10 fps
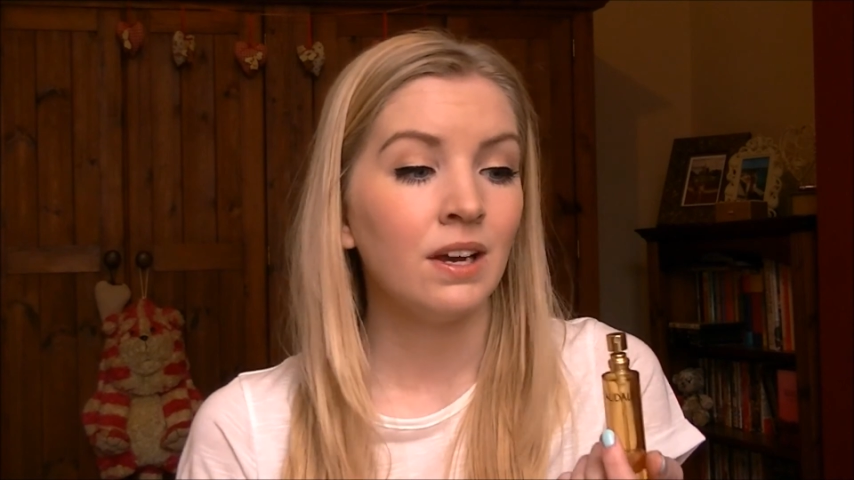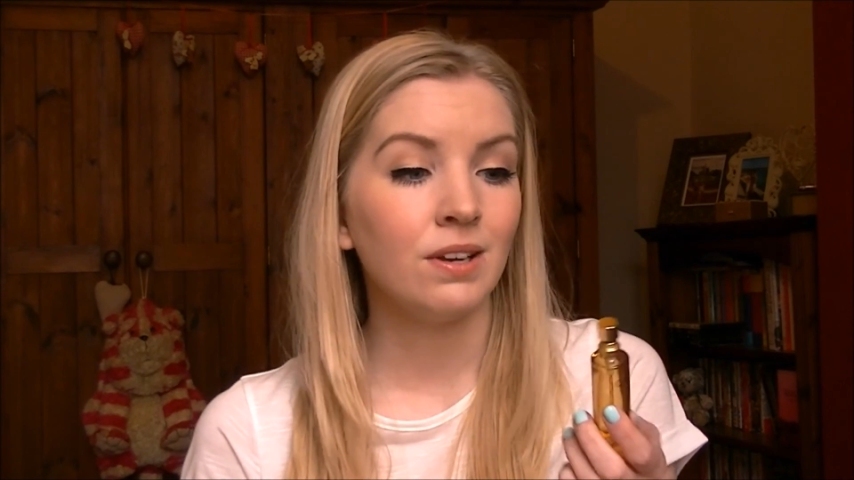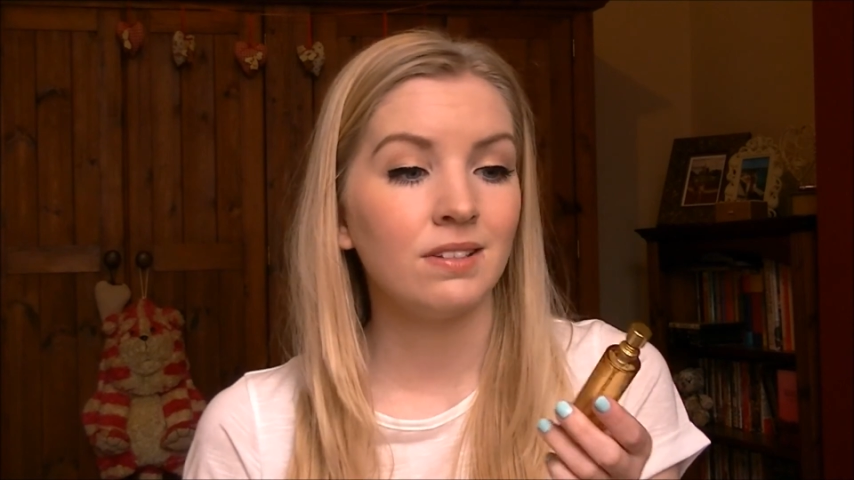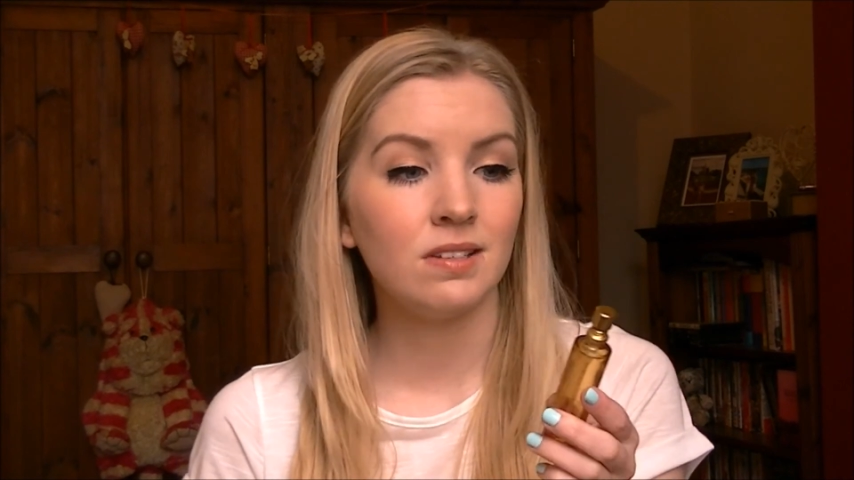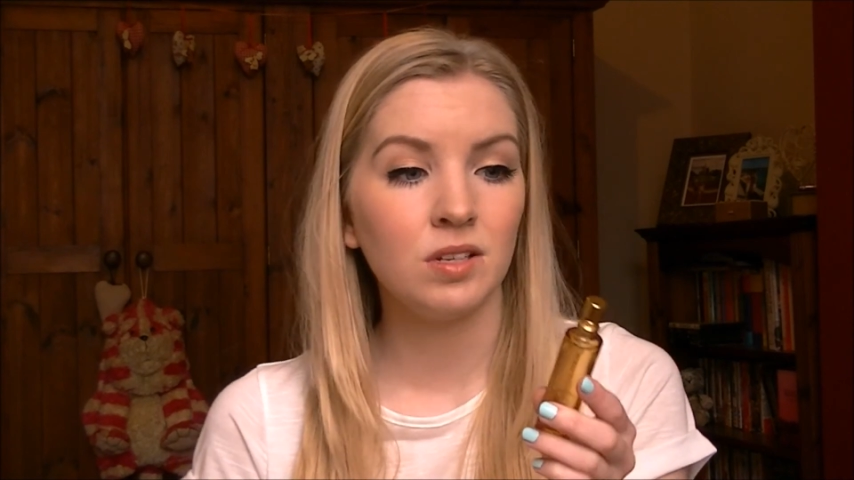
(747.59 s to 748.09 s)

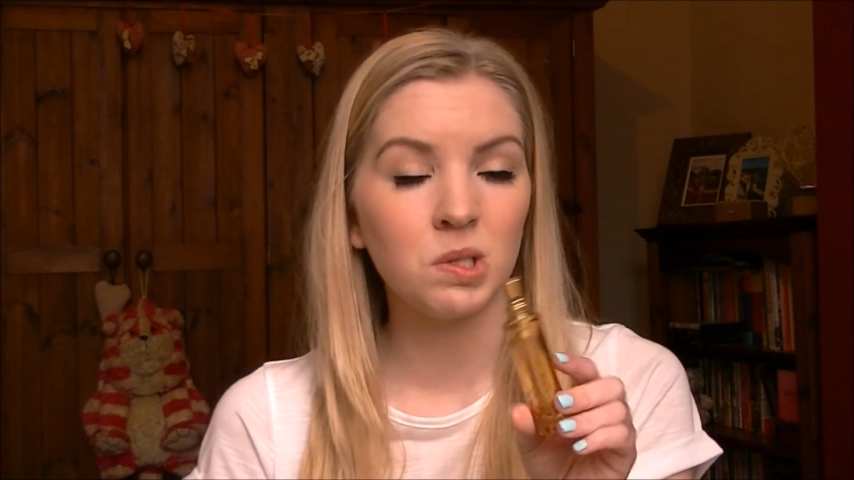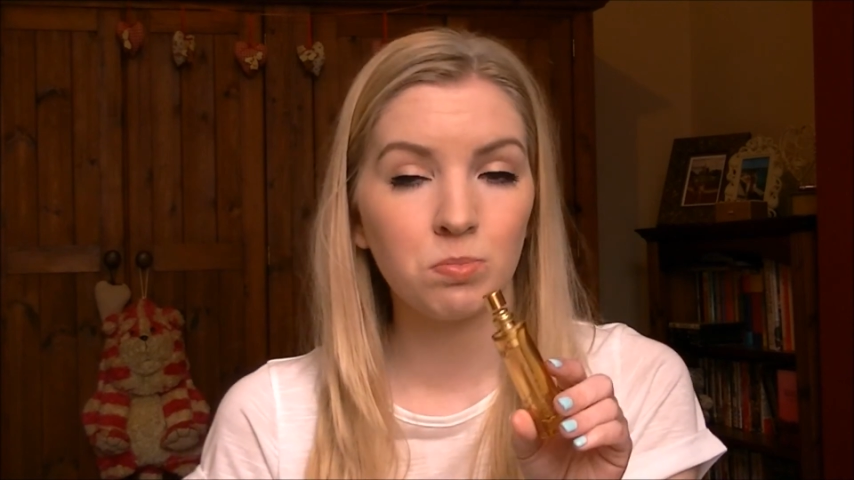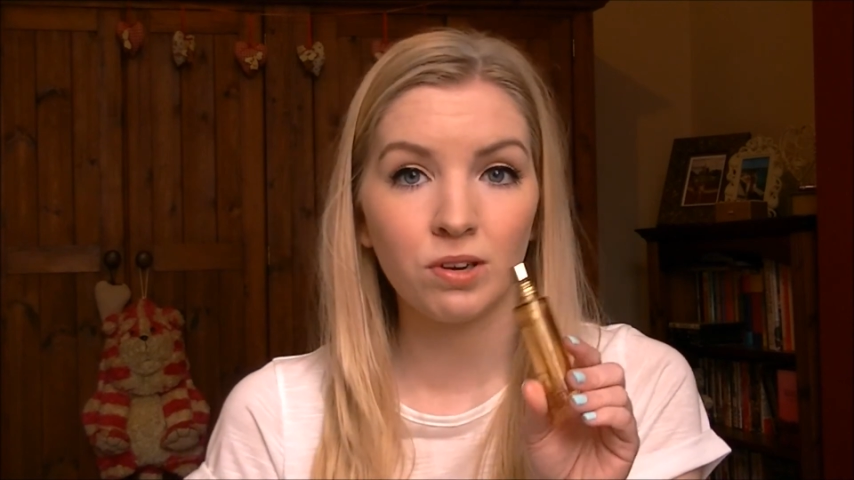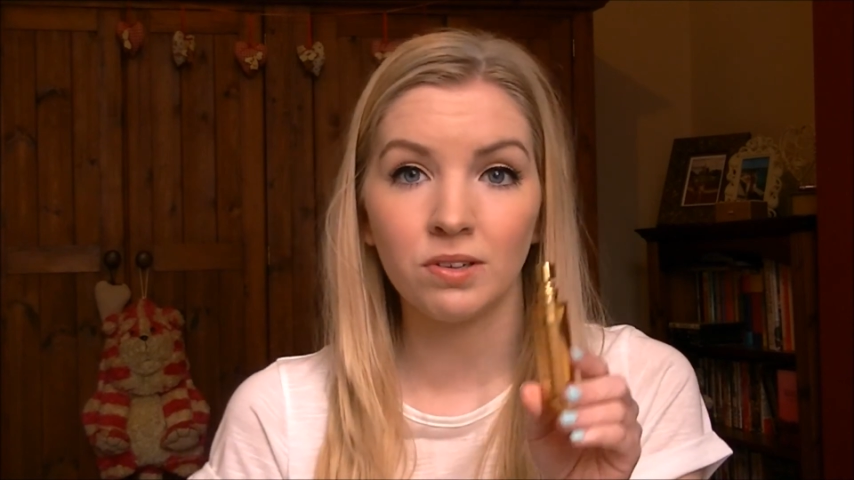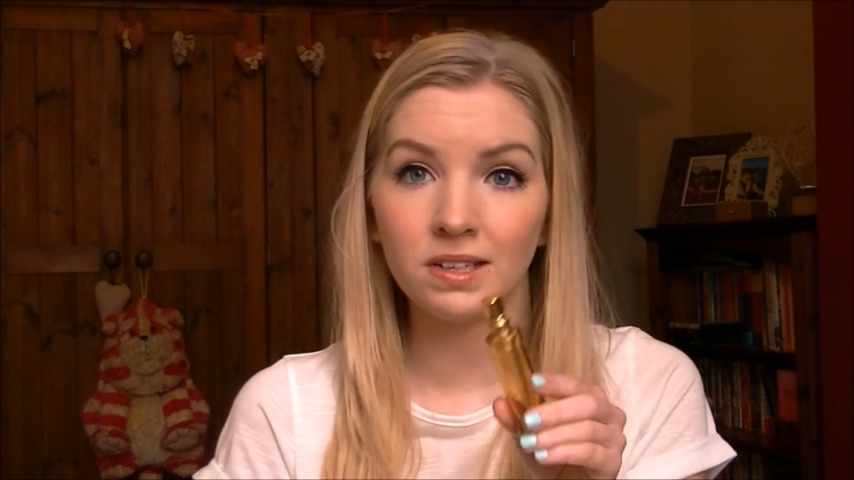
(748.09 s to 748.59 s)
Whereas this you
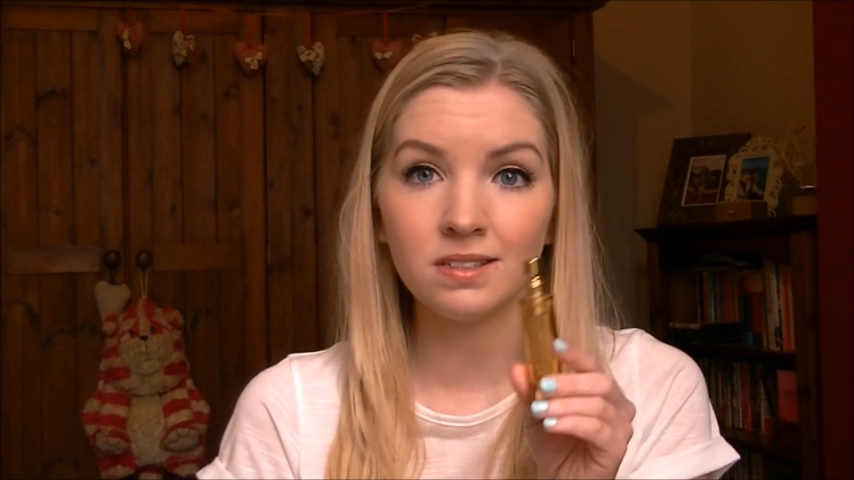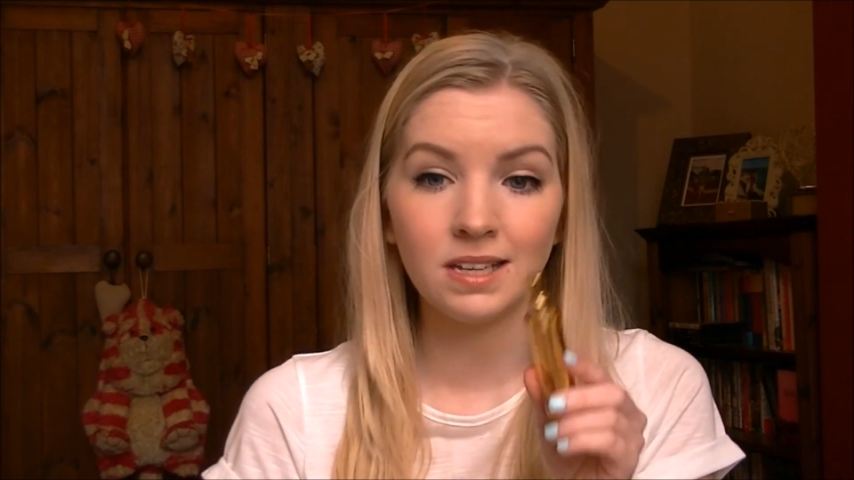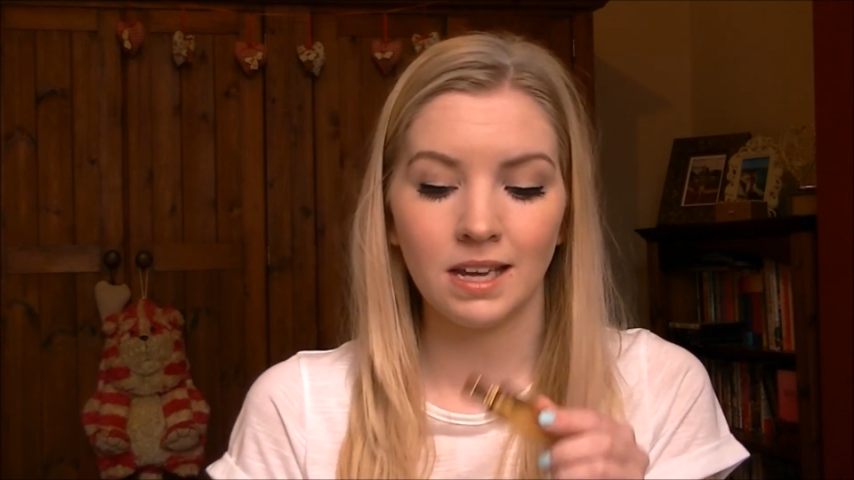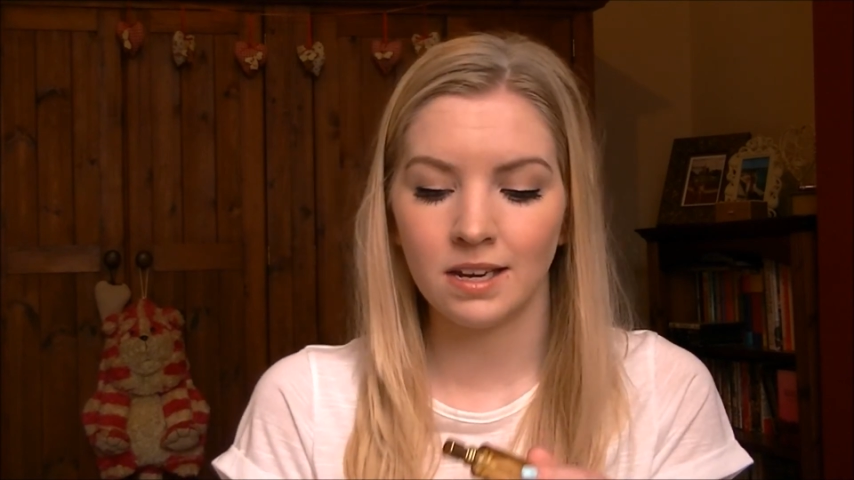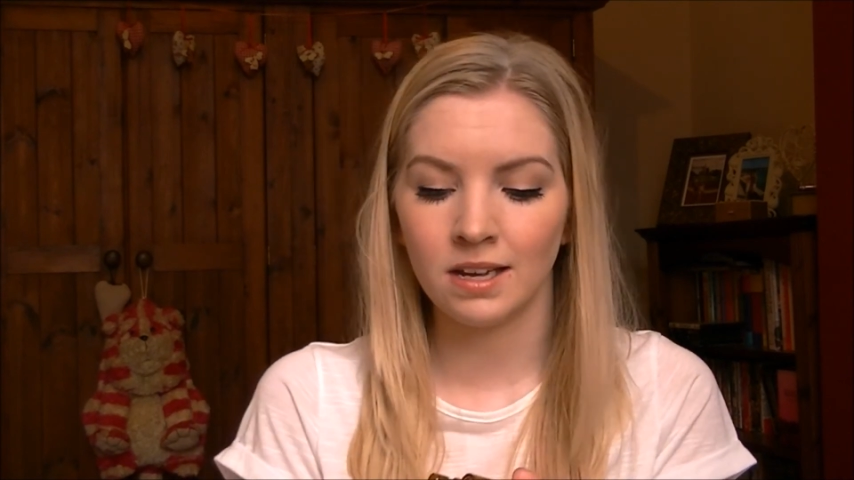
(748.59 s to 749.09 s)
spray on your skin